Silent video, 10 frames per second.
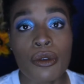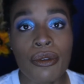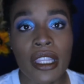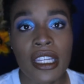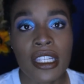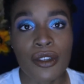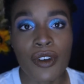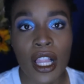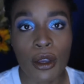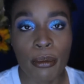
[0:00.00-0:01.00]
you really just
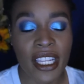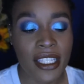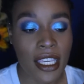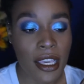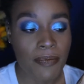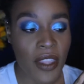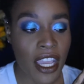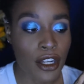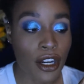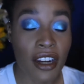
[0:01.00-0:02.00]
follow Fenty
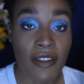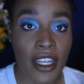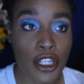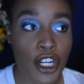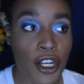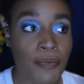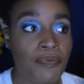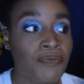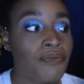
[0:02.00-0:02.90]
and her adventure.